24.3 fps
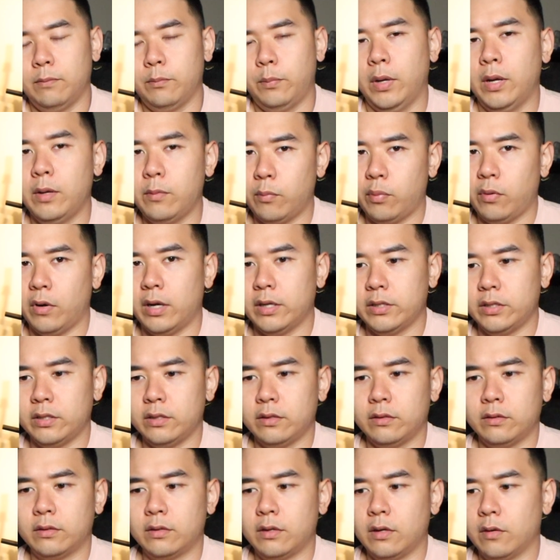Pin
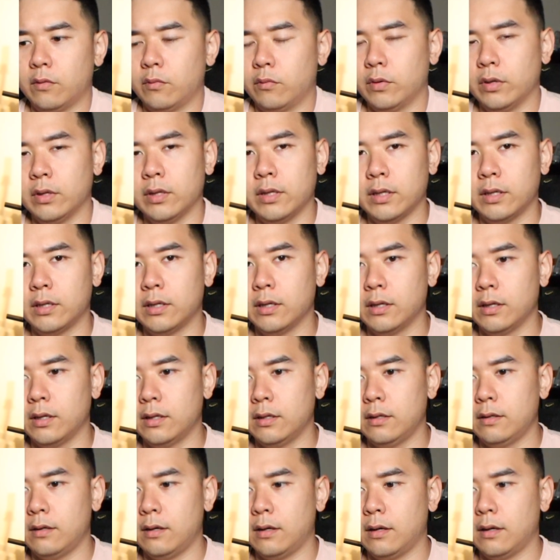presses, they're really
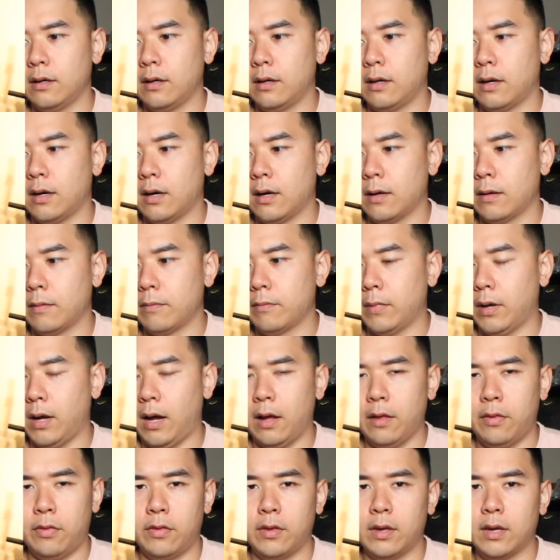good.
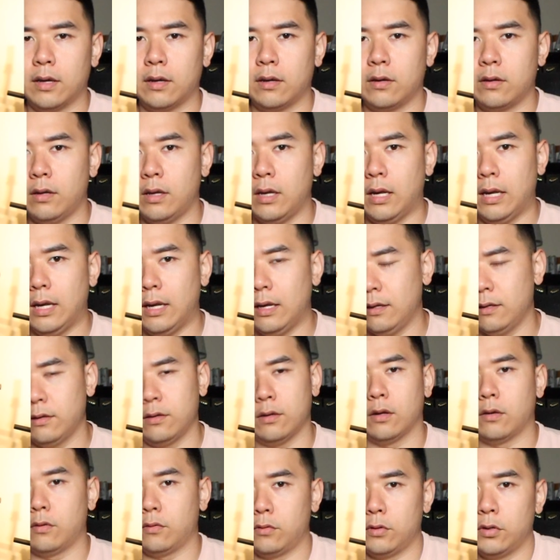I think
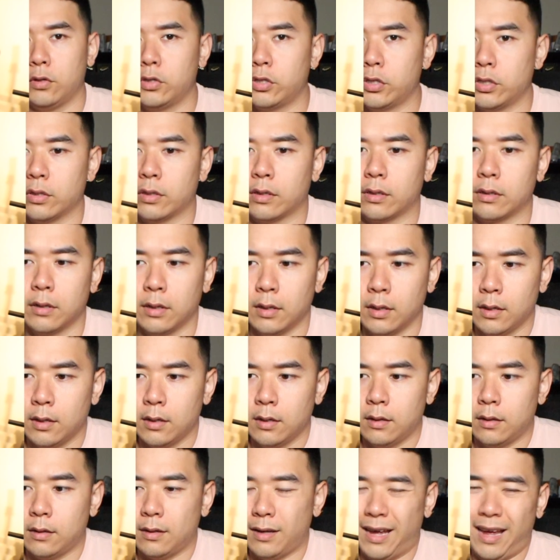you should
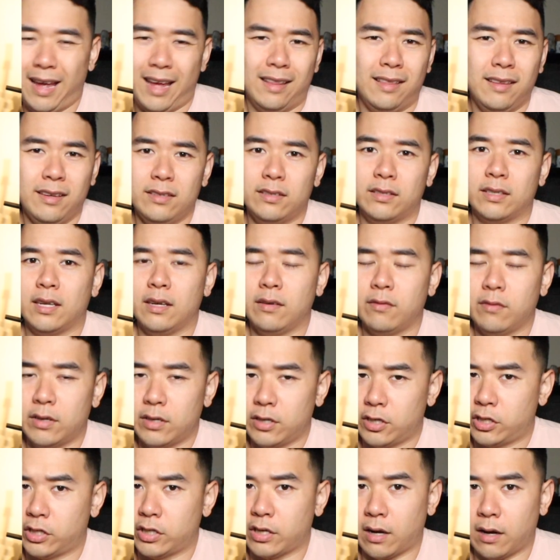at least give it a
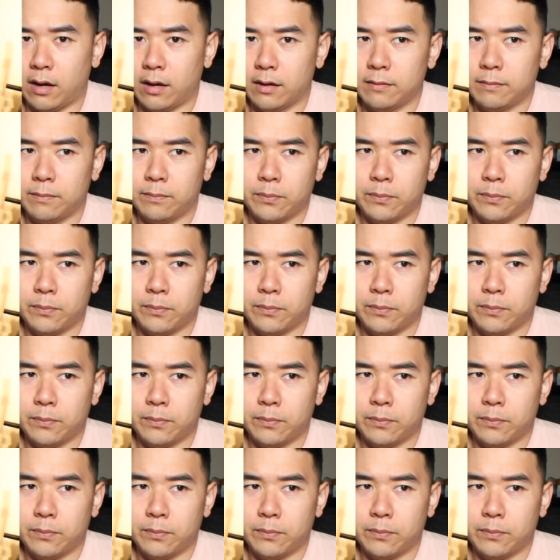shot.